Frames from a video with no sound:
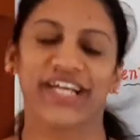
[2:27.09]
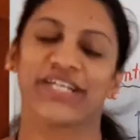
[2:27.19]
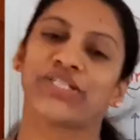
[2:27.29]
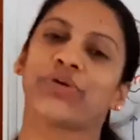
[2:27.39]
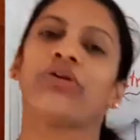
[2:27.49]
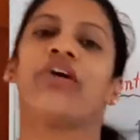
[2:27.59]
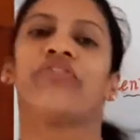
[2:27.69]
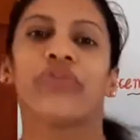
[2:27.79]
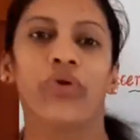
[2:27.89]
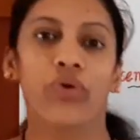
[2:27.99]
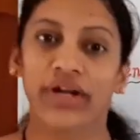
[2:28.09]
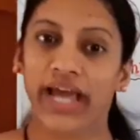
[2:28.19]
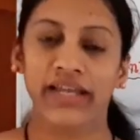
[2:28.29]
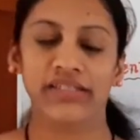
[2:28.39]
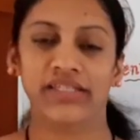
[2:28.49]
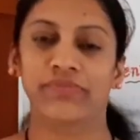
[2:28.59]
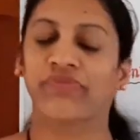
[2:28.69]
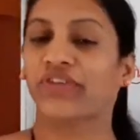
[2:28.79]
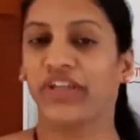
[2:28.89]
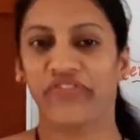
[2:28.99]
So, for organisms,
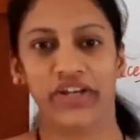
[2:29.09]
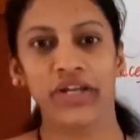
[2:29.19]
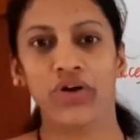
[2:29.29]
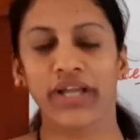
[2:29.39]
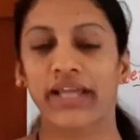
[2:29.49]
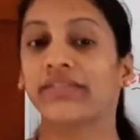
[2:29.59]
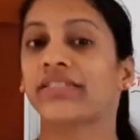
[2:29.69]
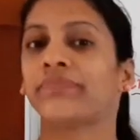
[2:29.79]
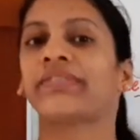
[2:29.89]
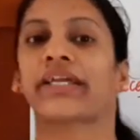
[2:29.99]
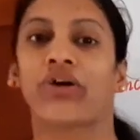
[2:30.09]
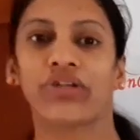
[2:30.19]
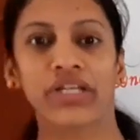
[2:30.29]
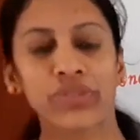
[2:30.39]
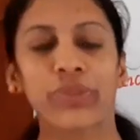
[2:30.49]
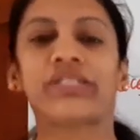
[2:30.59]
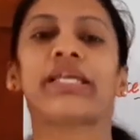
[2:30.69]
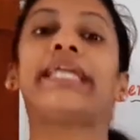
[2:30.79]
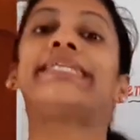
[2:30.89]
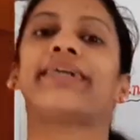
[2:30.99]
for different organisms, according to its
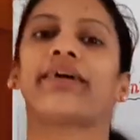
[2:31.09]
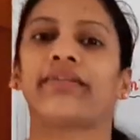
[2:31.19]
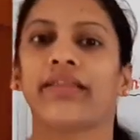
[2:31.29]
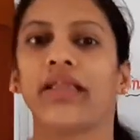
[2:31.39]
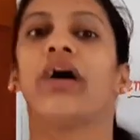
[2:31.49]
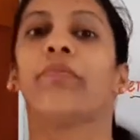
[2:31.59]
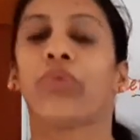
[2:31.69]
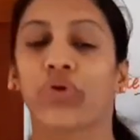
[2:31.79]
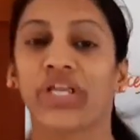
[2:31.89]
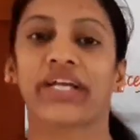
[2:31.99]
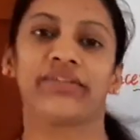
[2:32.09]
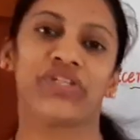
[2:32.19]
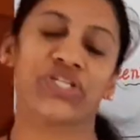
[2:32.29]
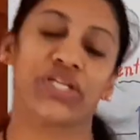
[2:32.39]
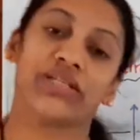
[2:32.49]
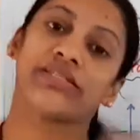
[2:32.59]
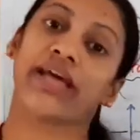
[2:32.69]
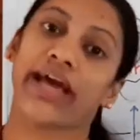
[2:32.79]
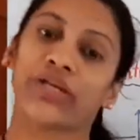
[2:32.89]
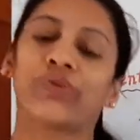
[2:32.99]
internal body conditions
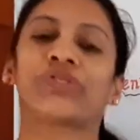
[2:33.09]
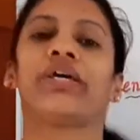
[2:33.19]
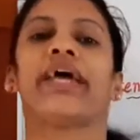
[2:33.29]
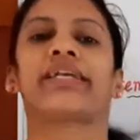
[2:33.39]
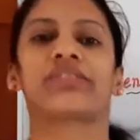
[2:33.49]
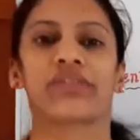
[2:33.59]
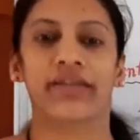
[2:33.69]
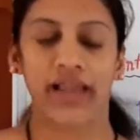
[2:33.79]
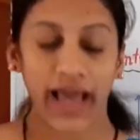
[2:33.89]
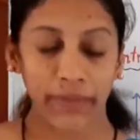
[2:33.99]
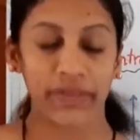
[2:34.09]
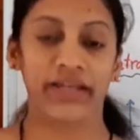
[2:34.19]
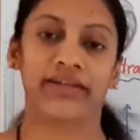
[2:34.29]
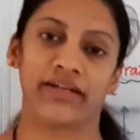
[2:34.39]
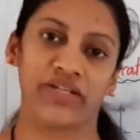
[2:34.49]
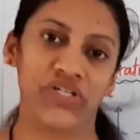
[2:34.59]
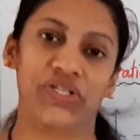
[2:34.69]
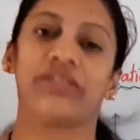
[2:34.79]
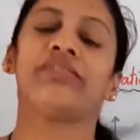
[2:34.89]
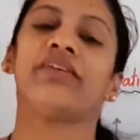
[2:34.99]
and also the external habitat
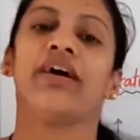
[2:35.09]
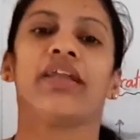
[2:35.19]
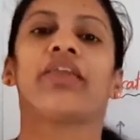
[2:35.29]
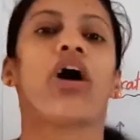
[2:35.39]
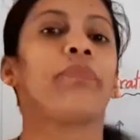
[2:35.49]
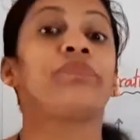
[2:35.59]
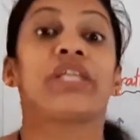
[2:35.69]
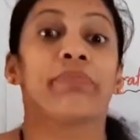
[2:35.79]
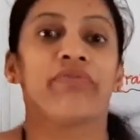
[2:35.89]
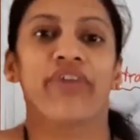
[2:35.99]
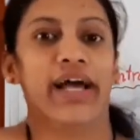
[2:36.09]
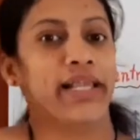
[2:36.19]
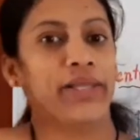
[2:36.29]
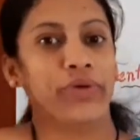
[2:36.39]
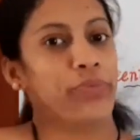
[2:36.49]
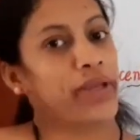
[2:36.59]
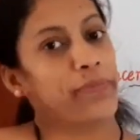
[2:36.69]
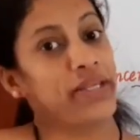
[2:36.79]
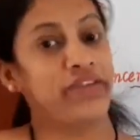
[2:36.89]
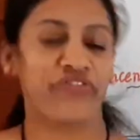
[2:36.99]
conditions, the optimum value may
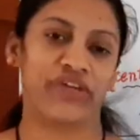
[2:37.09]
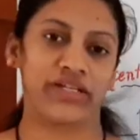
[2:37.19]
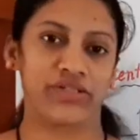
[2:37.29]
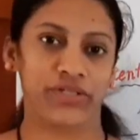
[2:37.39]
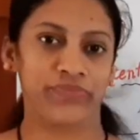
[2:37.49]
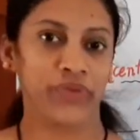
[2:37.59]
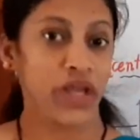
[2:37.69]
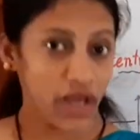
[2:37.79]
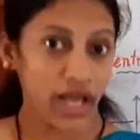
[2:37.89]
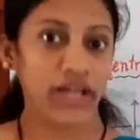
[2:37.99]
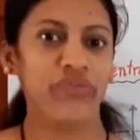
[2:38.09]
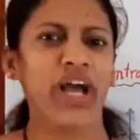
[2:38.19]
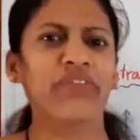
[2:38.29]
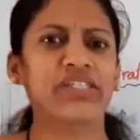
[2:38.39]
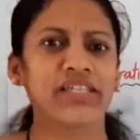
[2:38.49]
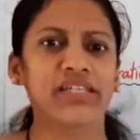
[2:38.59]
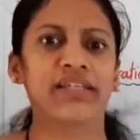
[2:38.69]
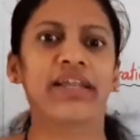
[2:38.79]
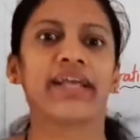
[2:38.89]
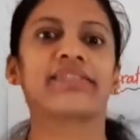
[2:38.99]
be different. And we have discussed
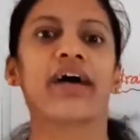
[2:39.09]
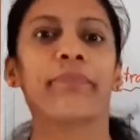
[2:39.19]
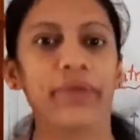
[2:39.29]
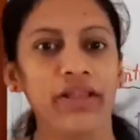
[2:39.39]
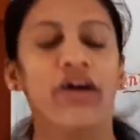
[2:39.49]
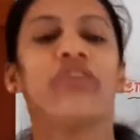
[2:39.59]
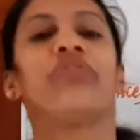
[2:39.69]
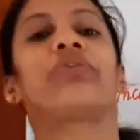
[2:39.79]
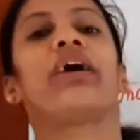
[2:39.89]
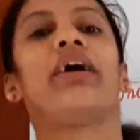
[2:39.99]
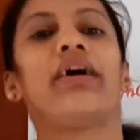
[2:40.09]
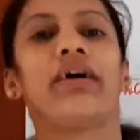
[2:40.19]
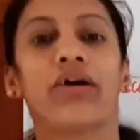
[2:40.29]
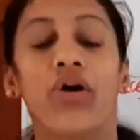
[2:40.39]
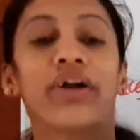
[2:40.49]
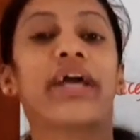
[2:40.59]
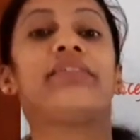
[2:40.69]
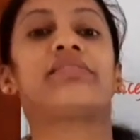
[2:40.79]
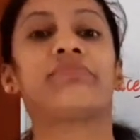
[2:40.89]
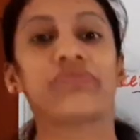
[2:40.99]
an example for
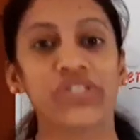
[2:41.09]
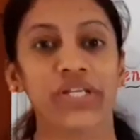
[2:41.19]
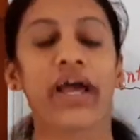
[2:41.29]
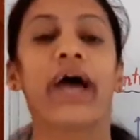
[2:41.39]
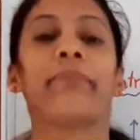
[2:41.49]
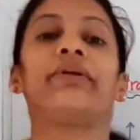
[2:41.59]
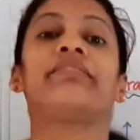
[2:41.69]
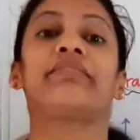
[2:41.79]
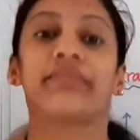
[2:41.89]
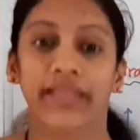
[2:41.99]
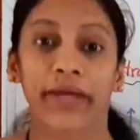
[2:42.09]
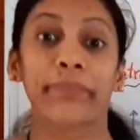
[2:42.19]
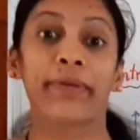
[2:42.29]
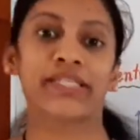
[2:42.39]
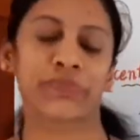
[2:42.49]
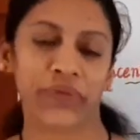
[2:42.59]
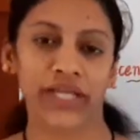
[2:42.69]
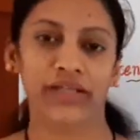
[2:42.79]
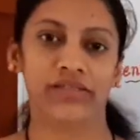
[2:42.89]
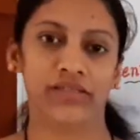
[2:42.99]
organisms which inhabit thermal
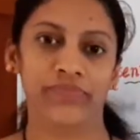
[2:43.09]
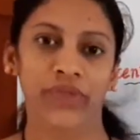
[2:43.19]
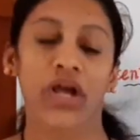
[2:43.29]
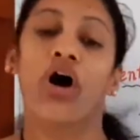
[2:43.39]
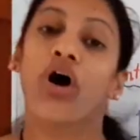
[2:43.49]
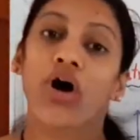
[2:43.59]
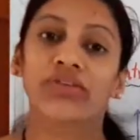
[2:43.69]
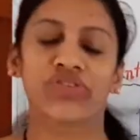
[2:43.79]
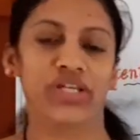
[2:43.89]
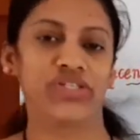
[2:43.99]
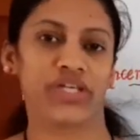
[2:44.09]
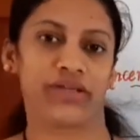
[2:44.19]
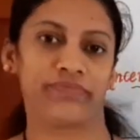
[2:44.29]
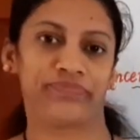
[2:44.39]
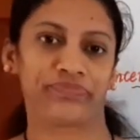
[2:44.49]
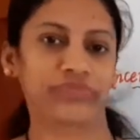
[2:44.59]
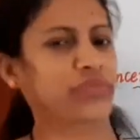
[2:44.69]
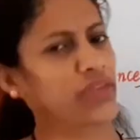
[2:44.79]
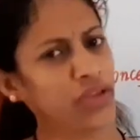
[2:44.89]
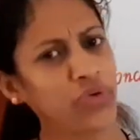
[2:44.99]
springs, hot region.
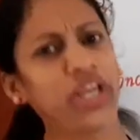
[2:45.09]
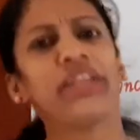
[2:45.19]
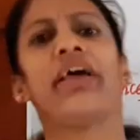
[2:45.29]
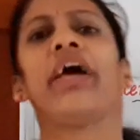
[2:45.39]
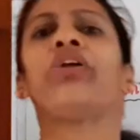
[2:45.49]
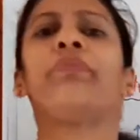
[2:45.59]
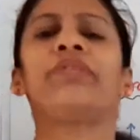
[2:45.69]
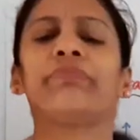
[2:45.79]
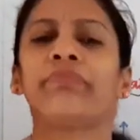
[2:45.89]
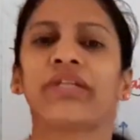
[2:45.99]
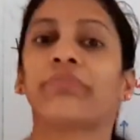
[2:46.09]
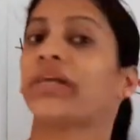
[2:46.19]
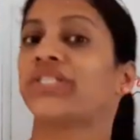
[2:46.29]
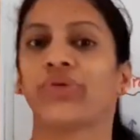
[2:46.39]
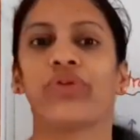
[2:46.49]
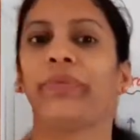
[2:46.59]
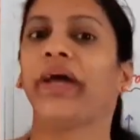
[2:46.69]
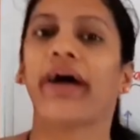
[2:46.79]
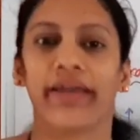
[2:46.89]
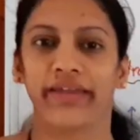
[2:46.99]
Okay, their optimum temperature will be
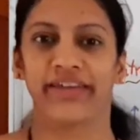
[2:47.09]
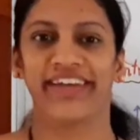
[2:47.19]
high.